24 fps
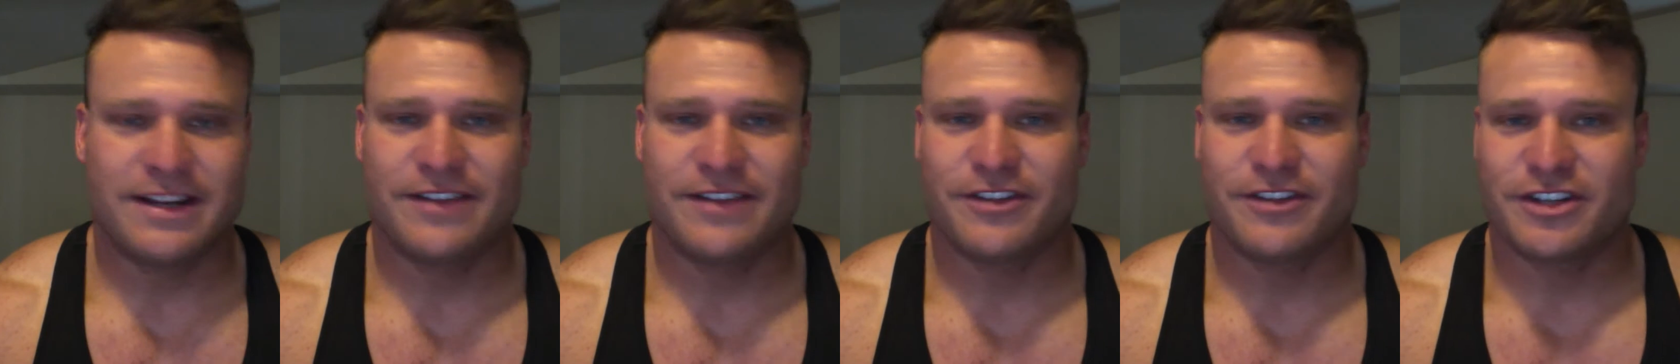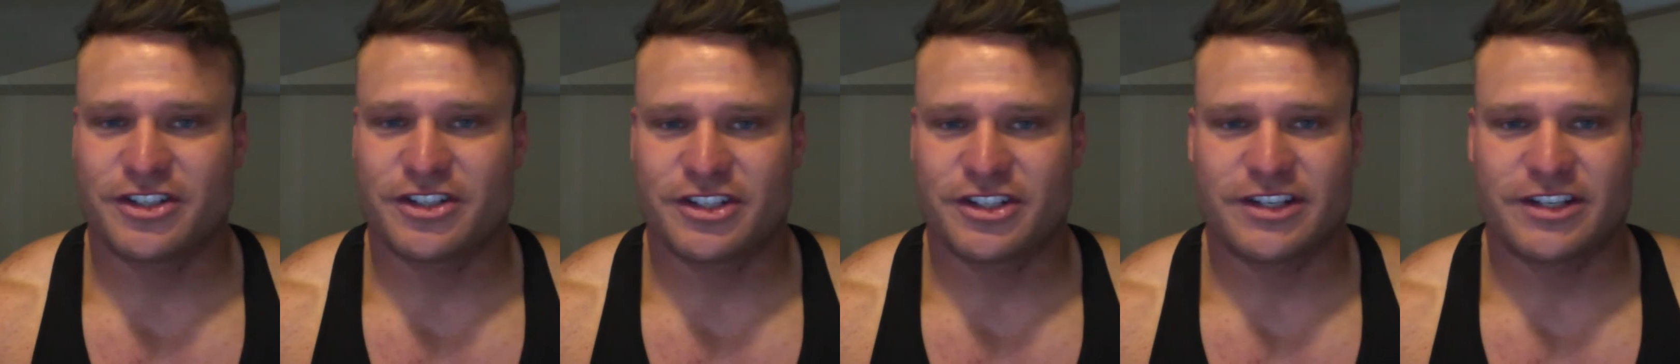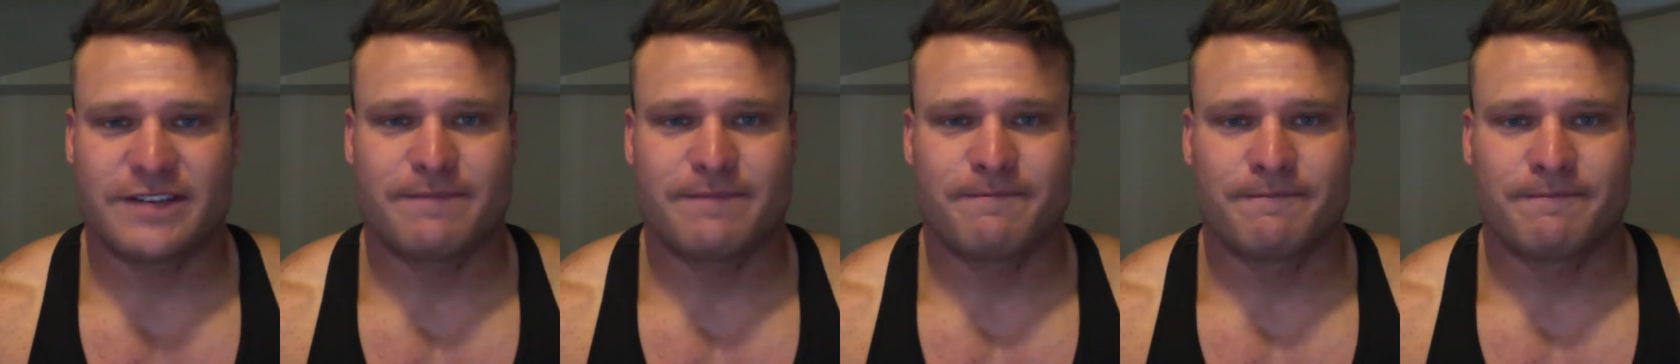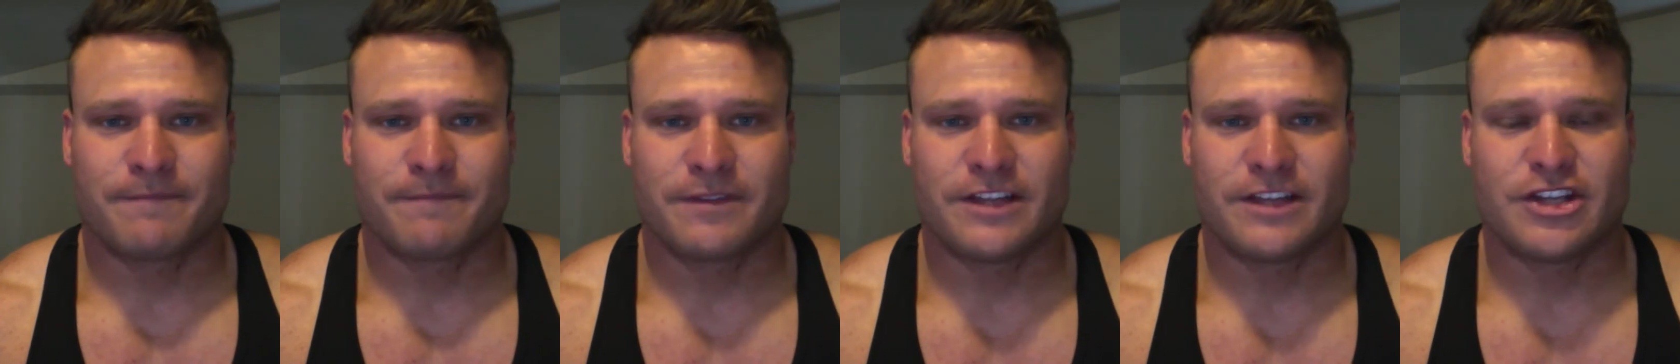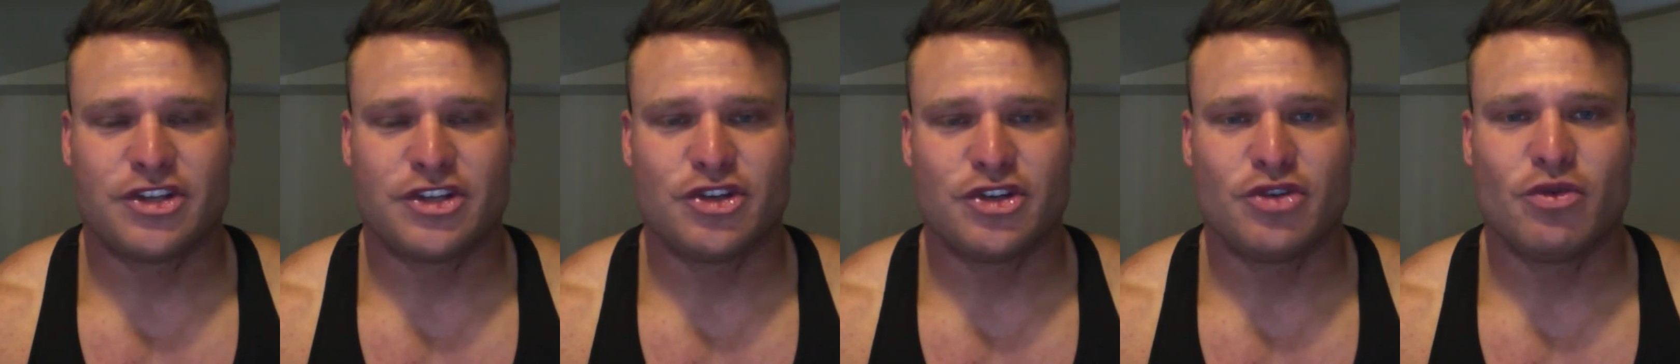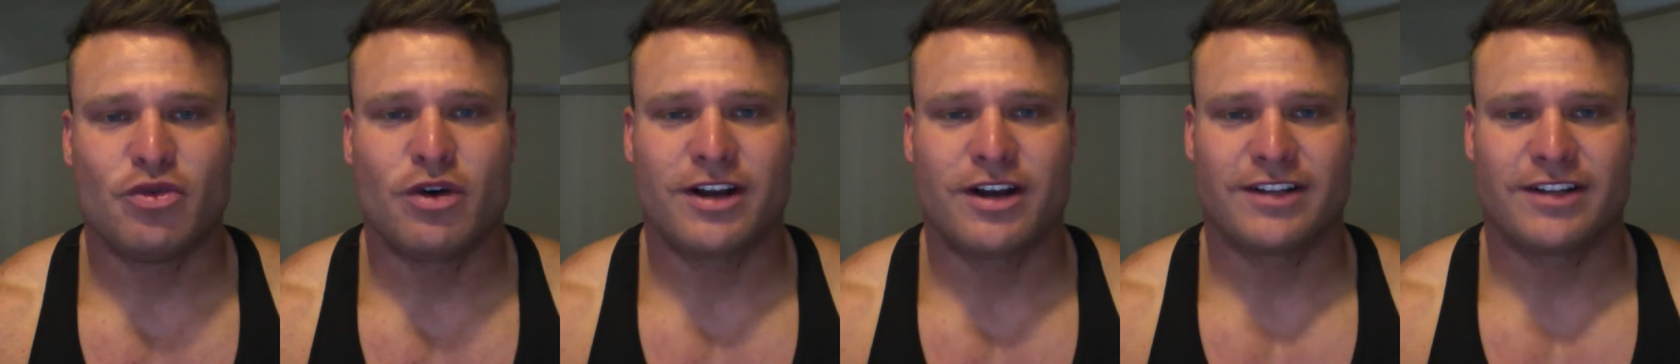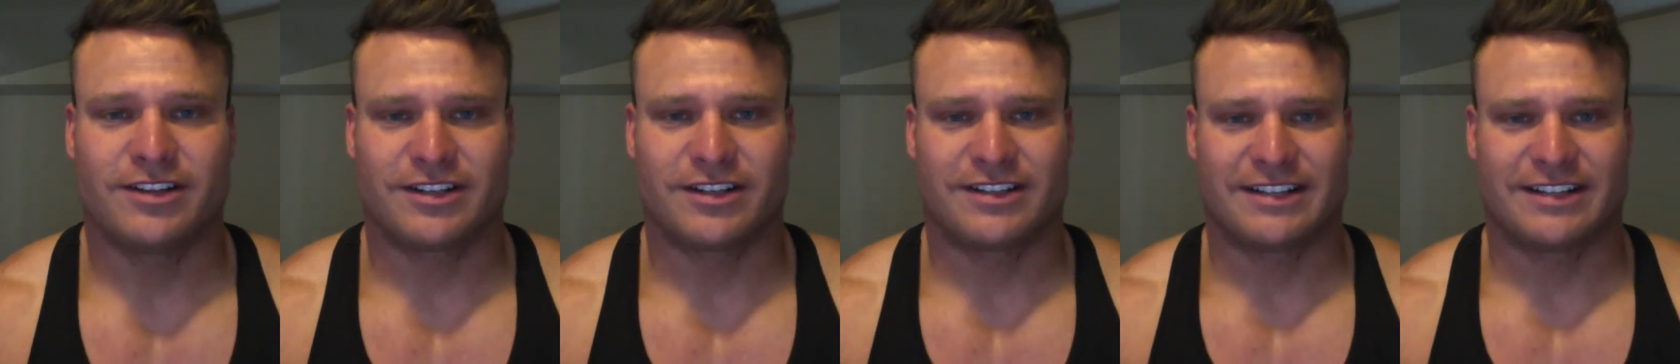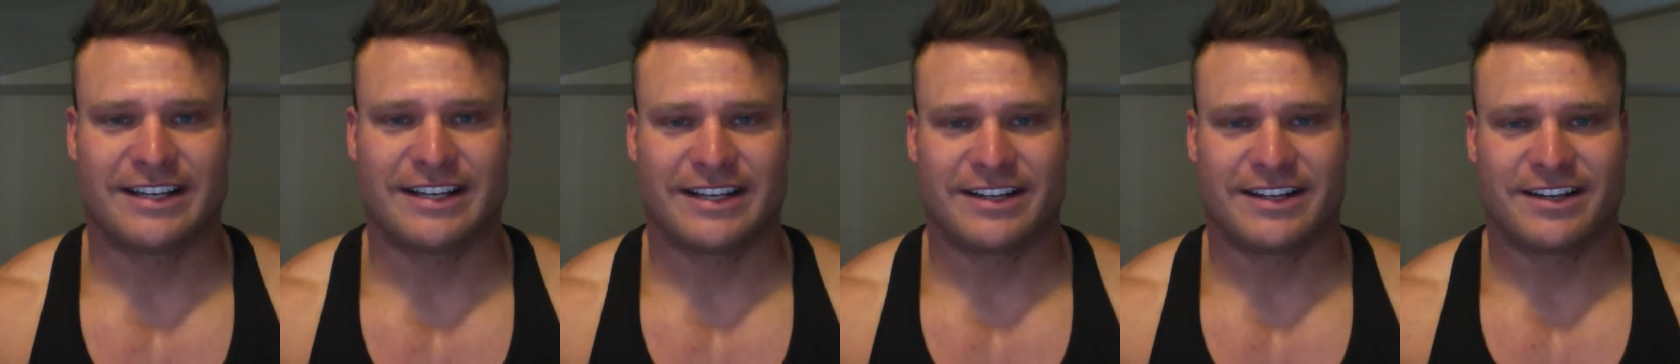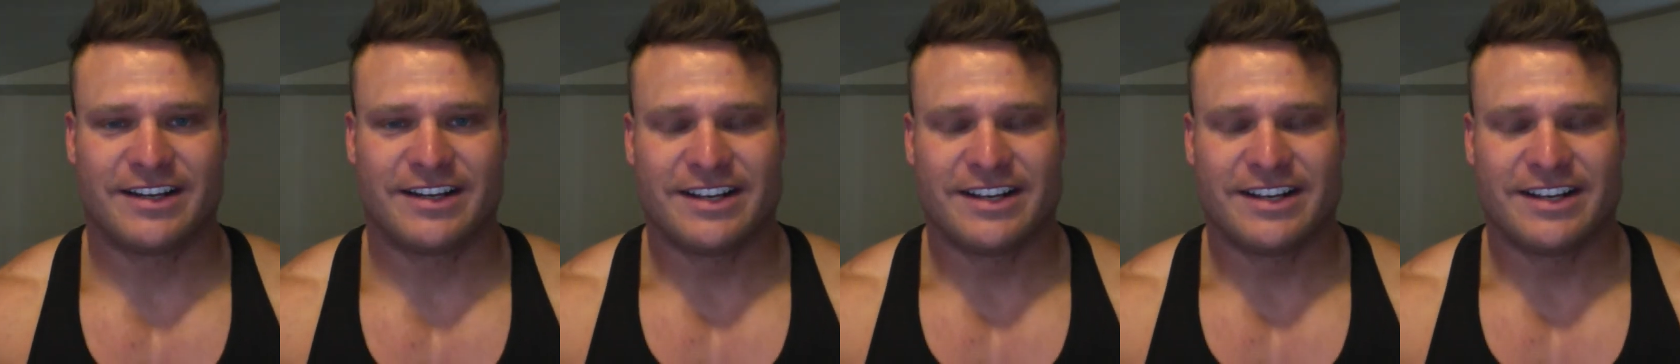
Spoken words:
in their gym that you wanna look like,